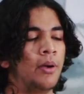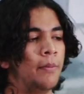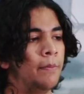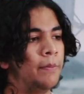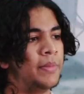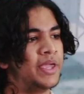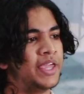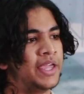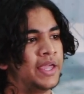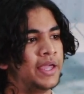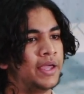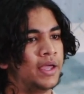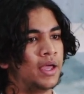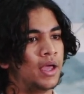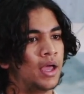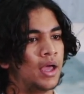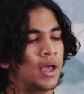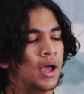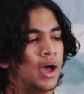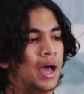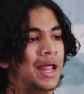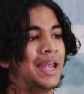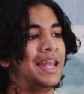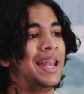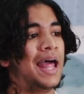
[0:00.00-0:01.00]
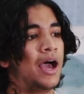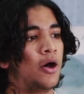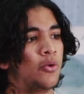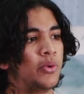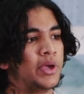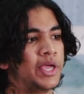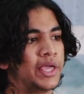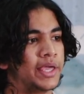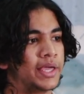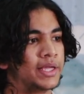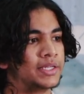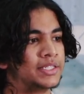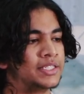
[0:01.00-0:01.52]
me
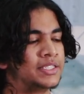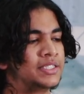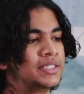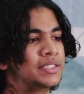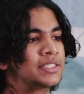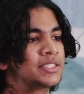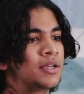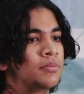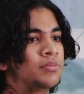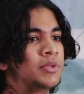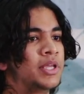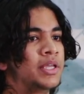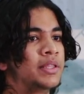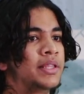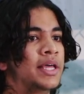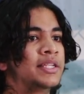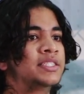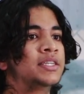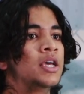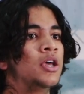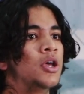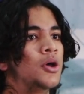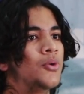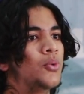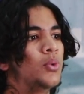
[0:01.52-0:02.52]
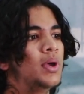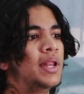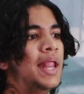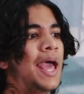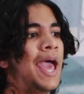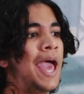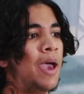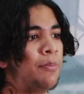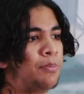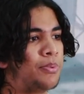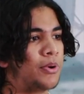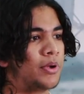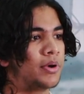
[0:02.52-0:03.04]
allowing it. It is something that will
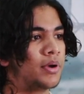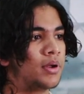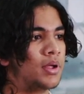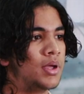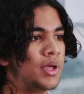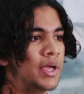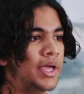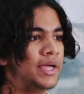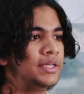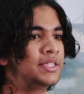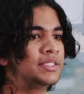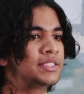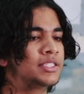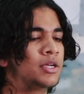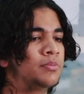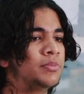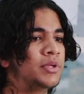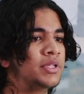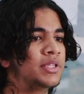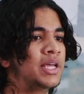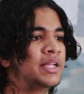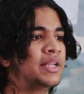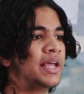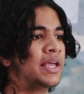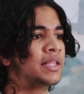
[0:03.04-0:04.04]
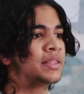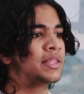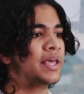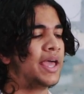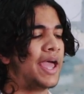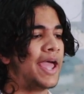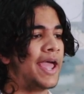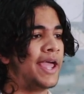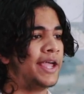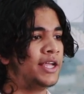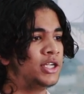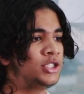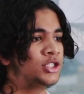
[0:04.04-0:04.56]
happen. It is something that at
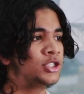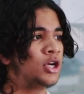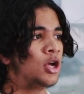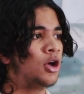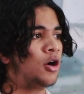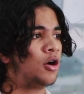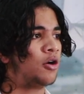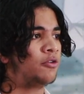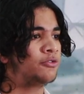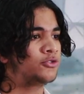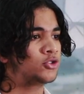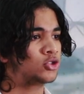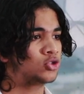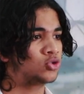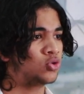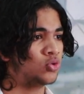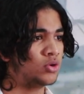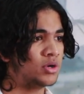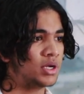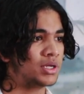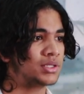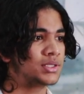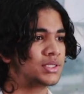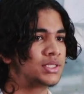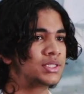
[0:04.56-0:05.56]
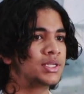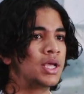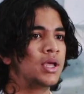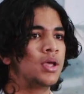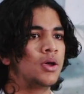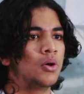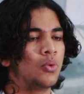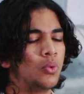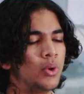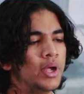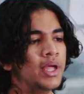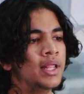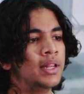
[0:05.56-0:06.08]
the age of students
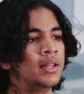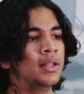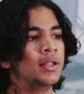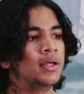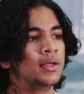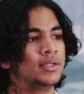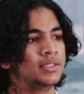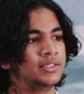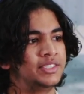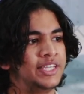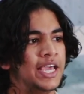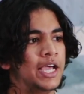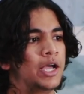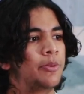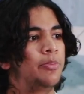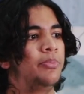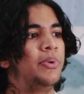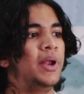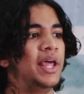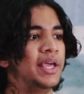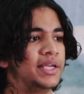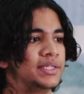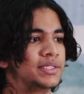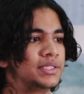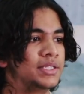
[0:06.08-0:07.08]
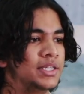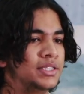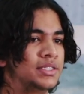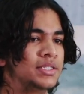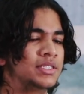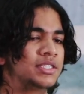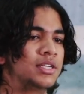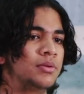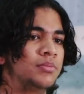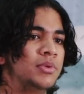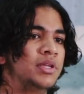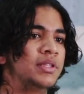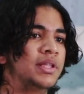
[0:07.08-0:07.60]
will take place. It is
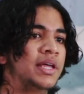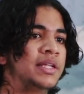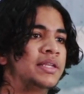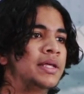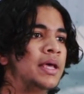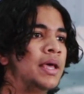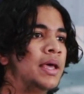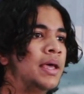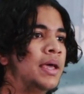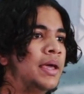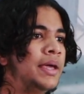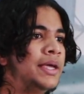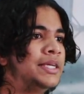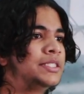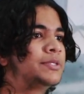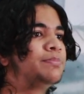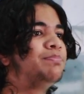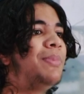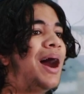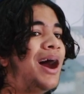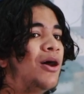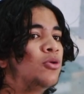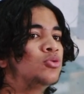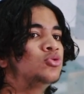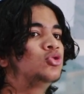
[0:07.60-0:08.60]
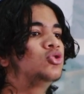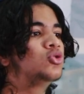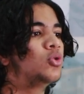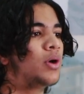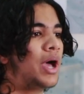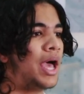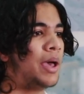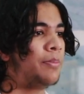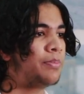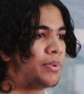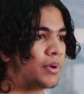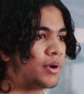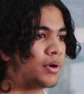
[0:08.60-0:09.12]
something that is bound to
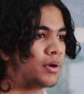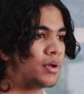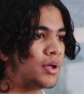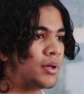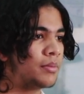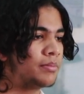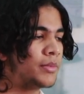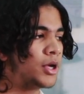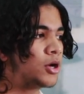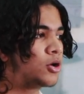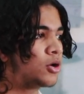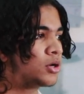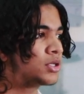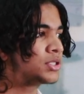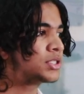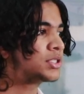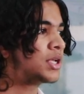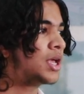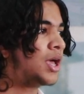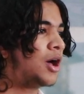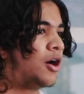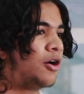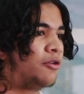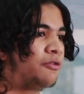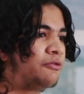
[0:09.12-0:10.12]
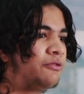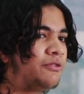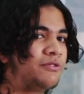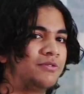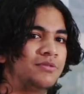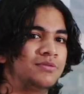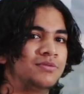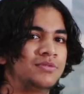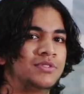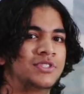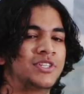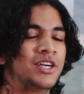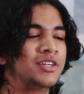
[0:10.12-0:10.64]
happen because of
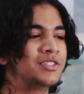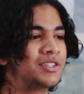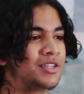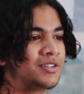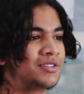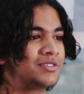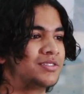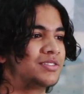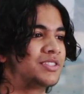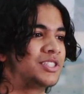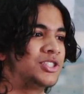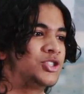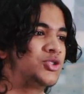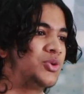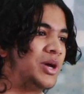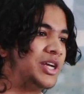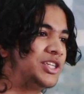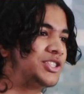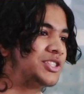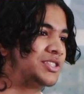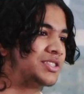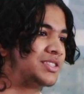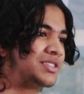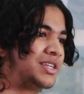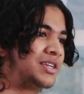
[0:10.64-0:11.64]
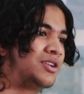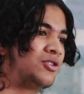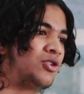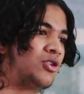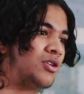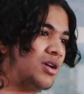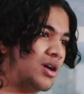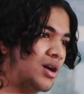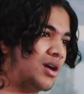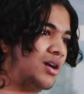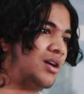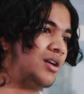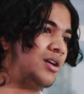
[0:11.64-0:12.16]
certain situations that
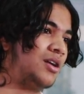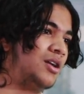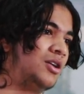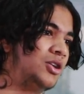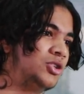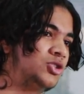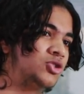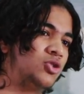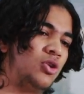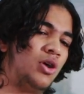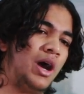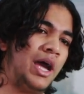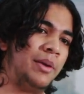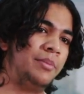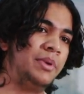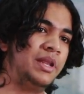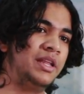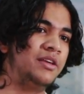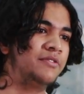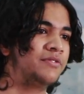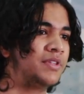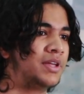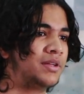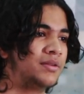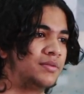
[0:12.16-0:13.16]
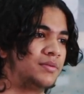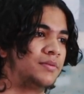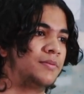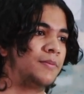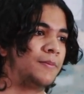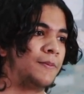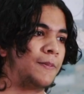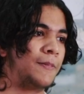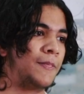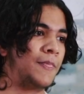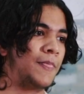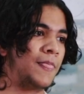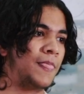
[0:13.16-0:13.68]
occur. Okay, so you relating this
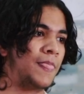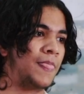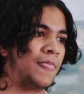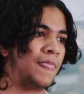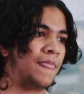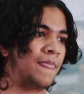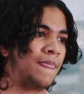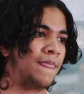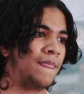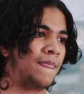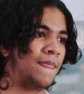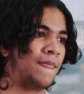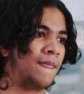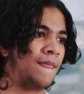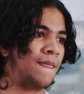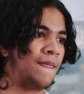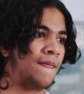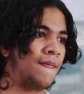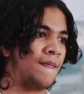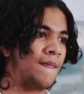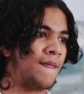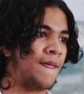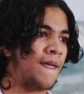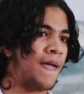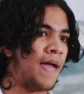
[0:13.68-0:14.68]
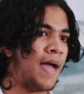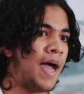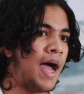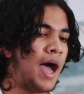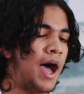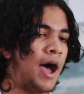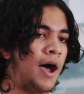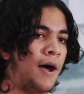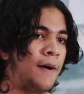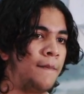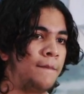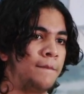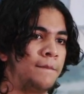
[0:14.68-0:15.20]
to a personal experience?
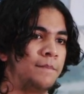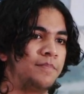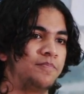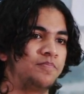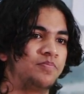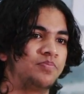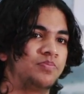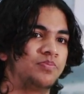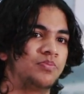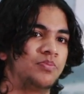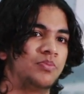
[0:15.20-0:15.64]
Um,